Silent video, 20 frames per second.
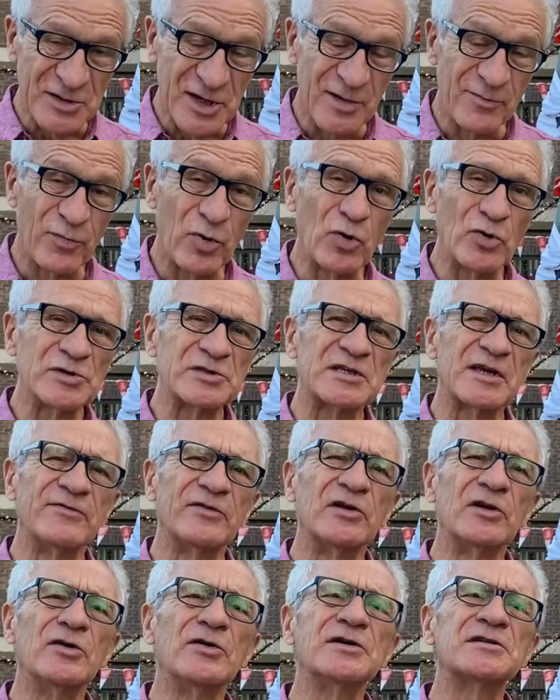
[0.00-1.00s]
I'm Paul
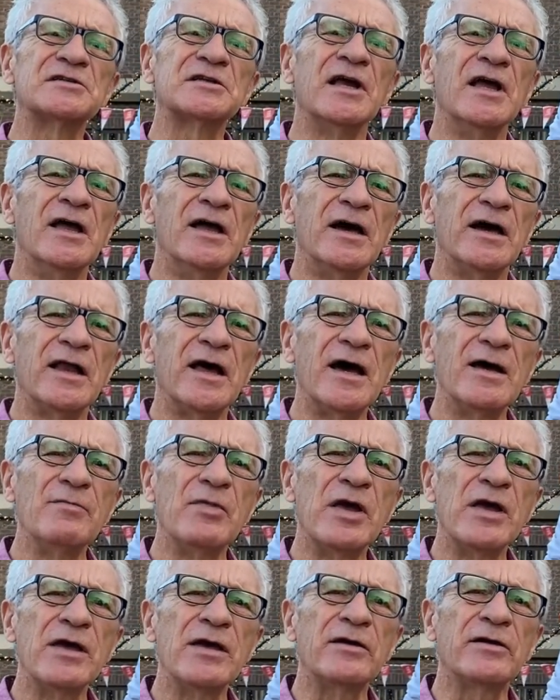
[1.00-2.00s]
Seven Lewis and I'm
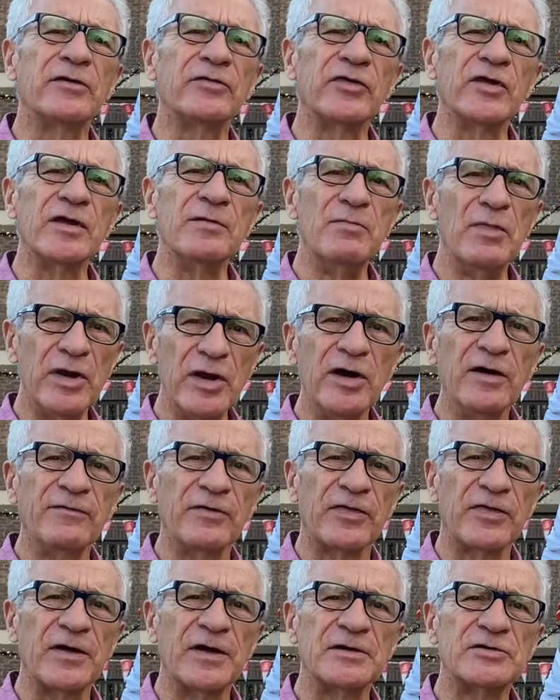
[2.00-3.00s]
here at the Minerva
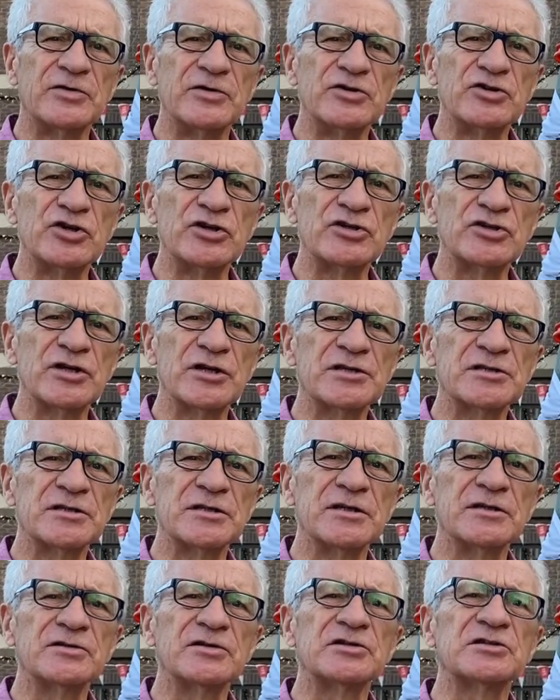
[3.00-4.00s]
Theatre in
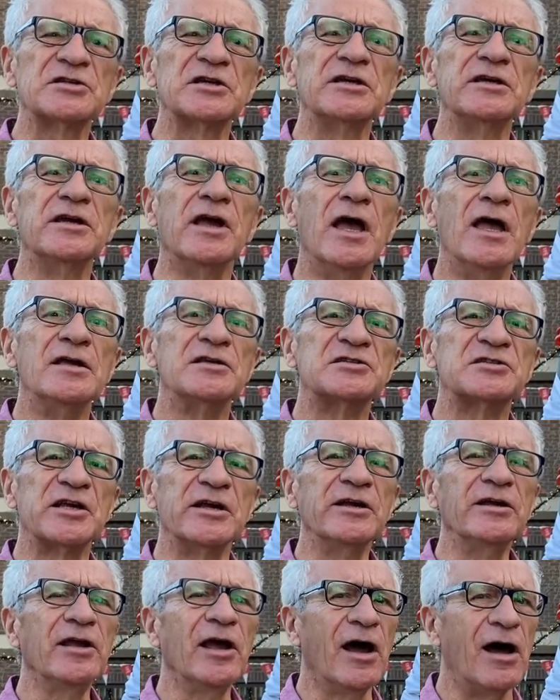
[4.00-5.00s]
Chichester to see
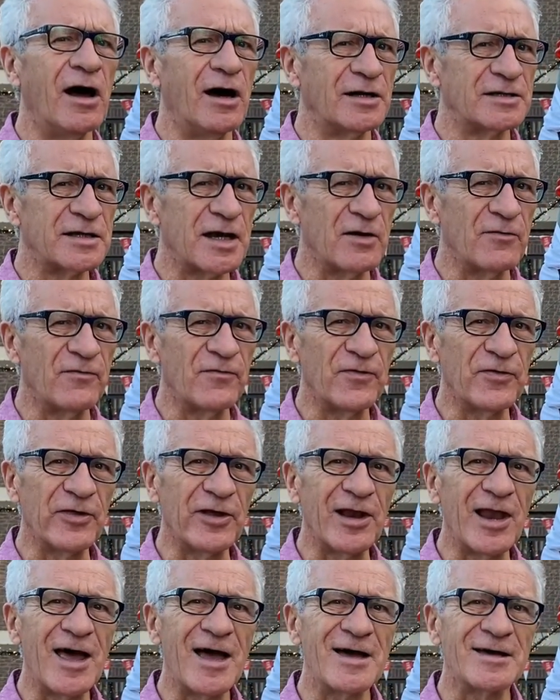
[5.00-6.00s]
Sing Your Heart Out for the
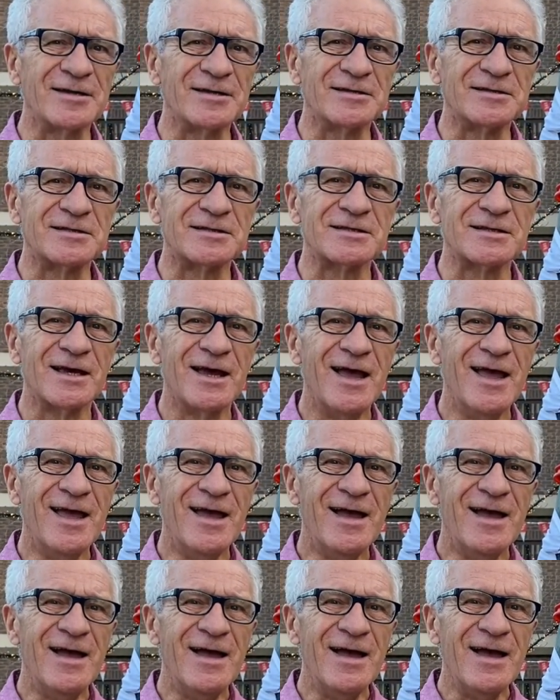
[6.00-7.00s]
Lads.
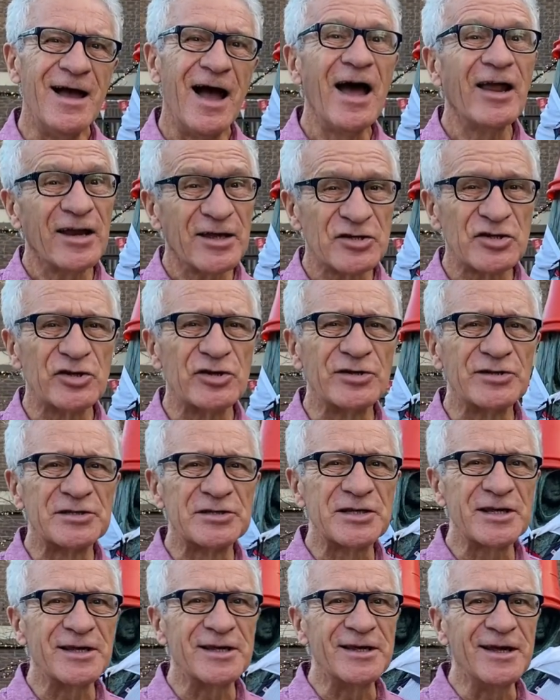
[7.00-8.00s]
And as you can
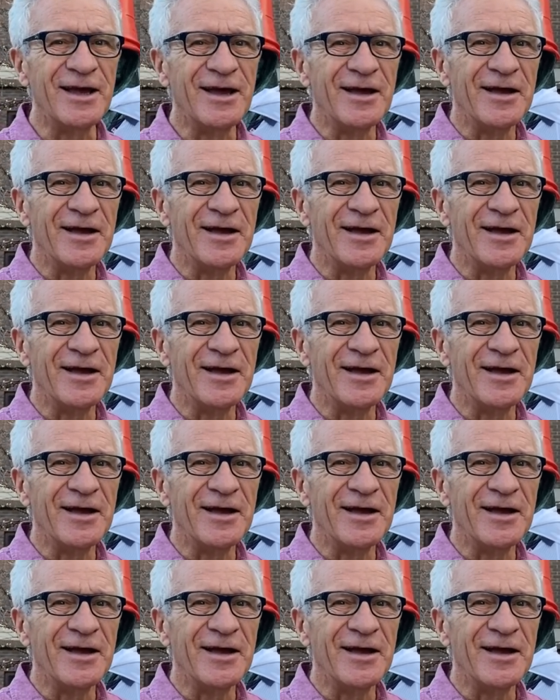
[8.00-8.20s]
see,